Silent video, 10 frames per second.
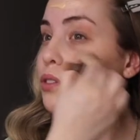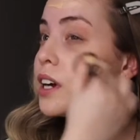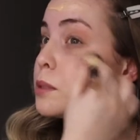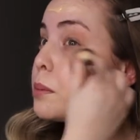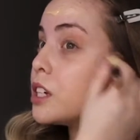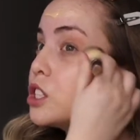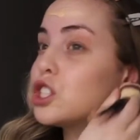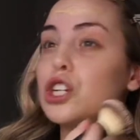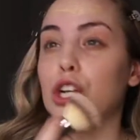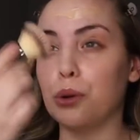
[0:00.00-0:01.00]
effect because
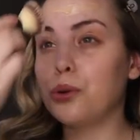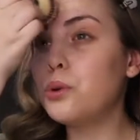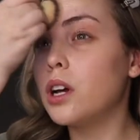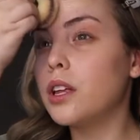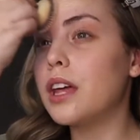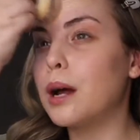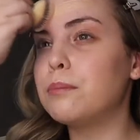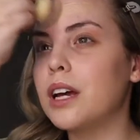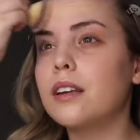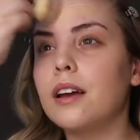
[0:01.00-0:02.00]
it's new that I'm
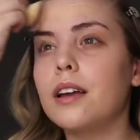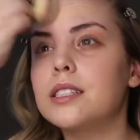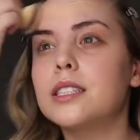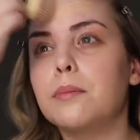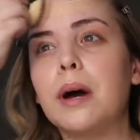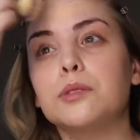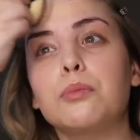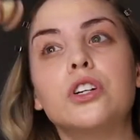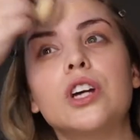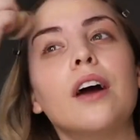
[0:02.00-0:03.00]
like, it's the best
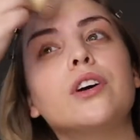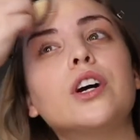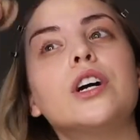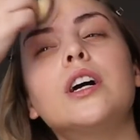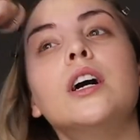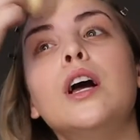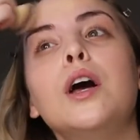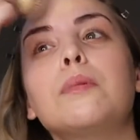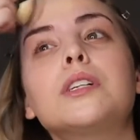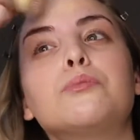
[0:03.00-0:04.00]
brush ever
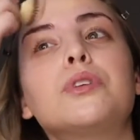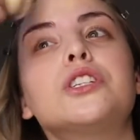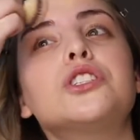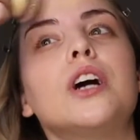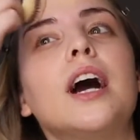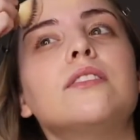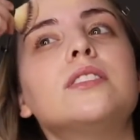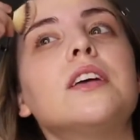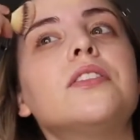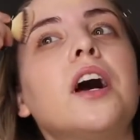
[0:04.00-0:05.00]
because I'm pretty sure I've
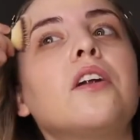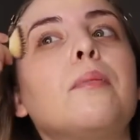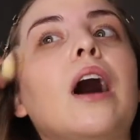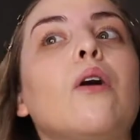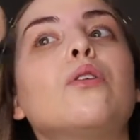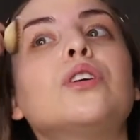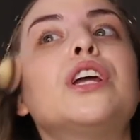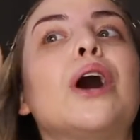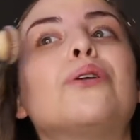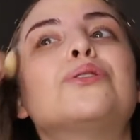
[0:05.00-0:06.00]
said that about, you
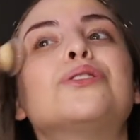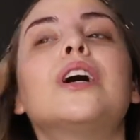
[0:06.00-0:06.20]
know,